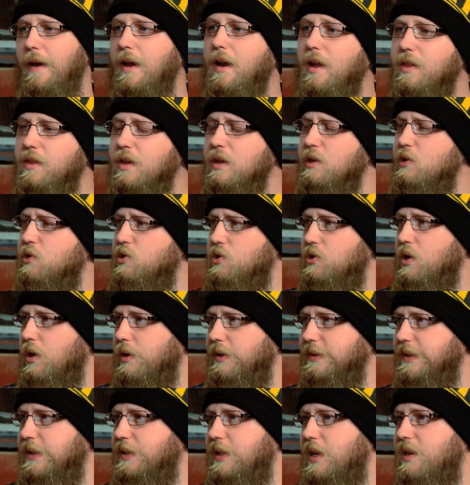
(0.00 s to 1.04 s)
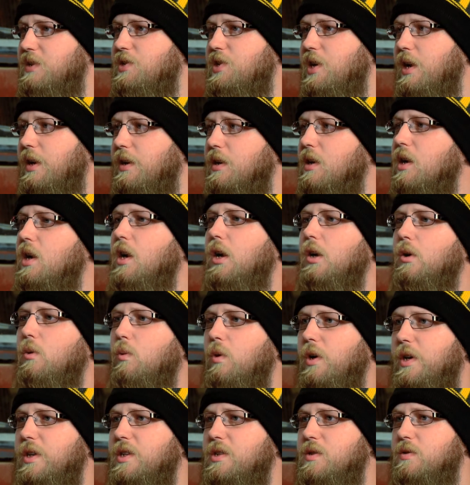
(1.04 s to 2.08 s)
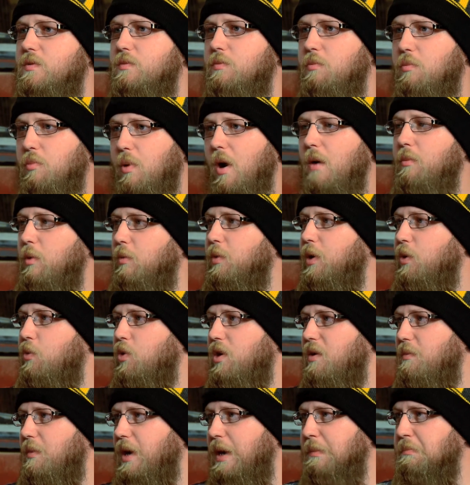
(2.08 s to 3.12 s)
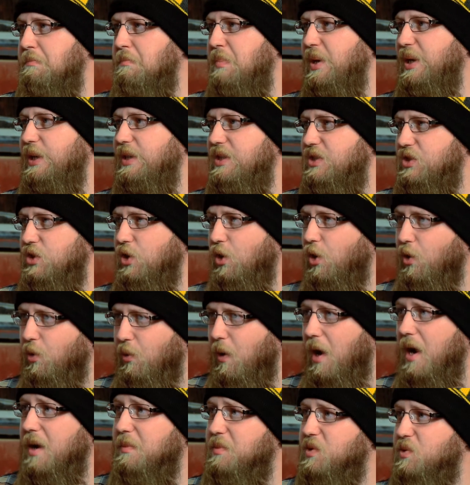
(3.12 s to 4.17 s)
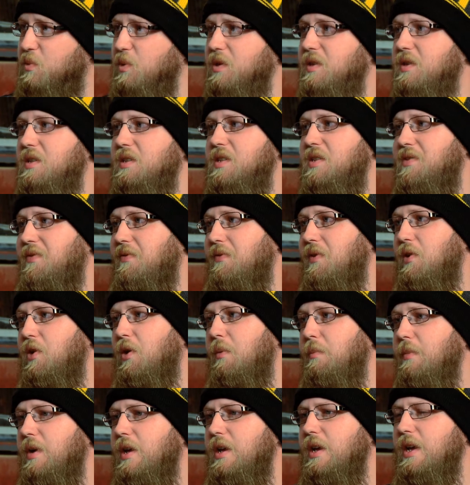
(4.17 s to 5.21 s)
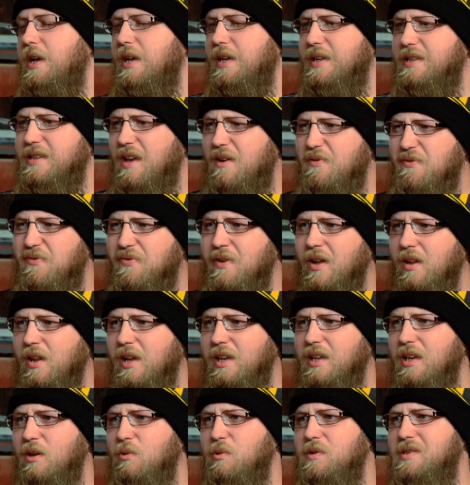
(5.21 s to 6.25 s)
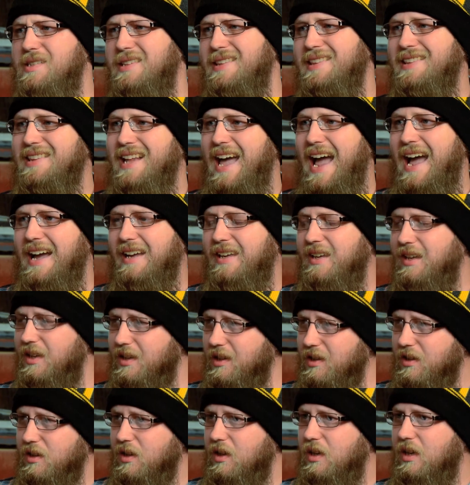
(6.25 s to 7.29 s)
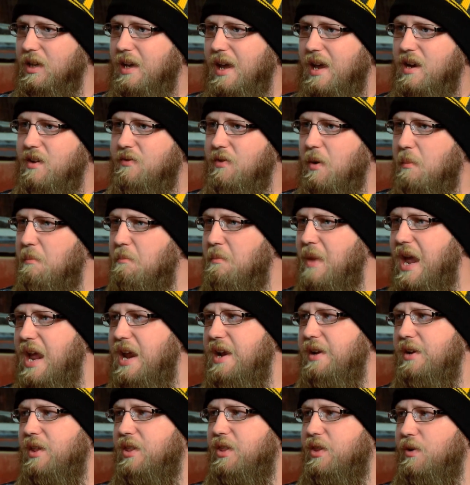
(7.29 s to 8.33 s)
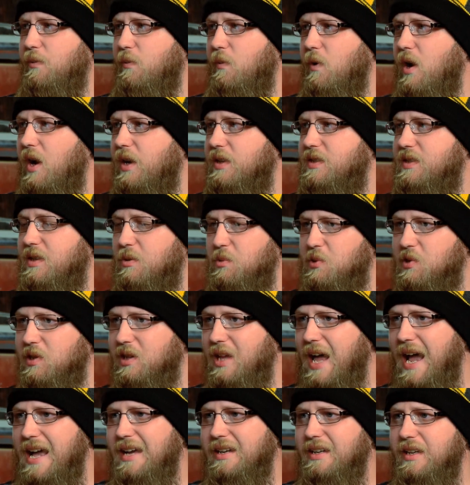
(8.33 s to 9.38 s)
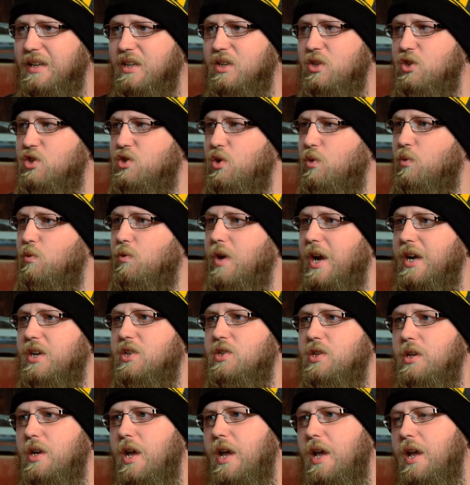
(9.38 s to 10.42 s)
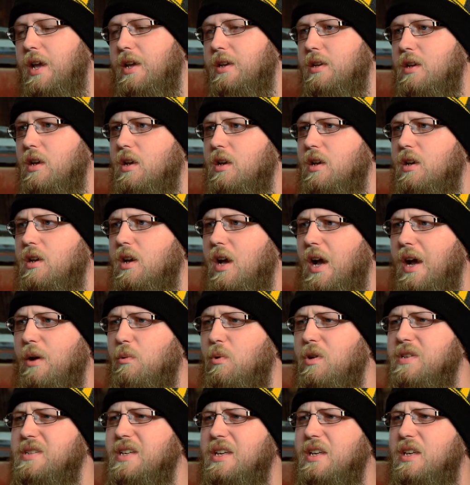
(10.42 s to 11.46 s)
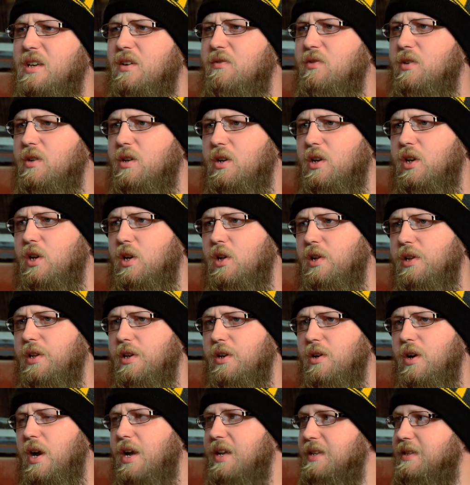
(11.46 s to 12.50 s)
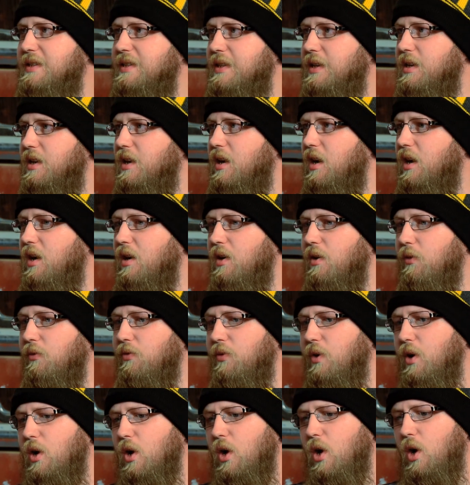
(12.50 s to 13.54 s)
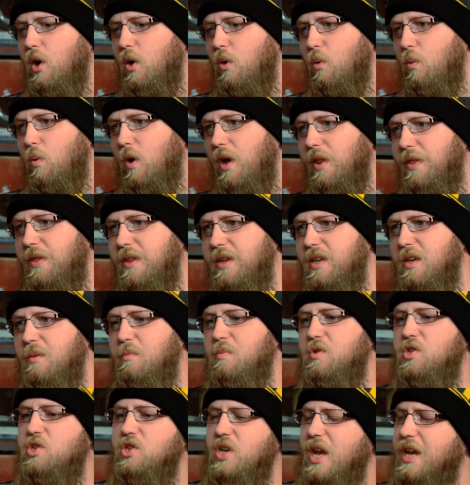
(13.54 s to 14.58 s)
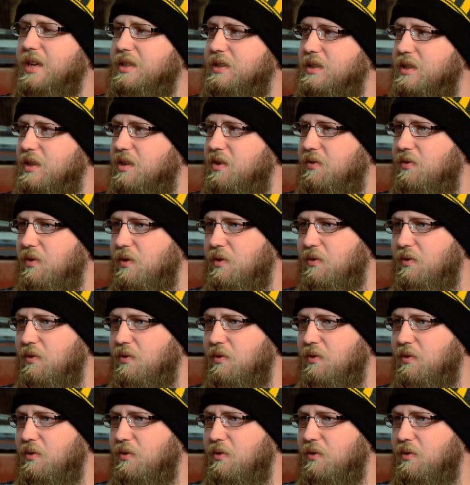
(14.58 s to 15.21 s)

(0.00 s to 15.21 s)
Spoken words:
and I think you're starting to touch on what is probably one of my biggest gripes with this film, is I felt like it was lacking kind of a main thrust. It was lacking direction. I wasn't given a clear idea of what the objective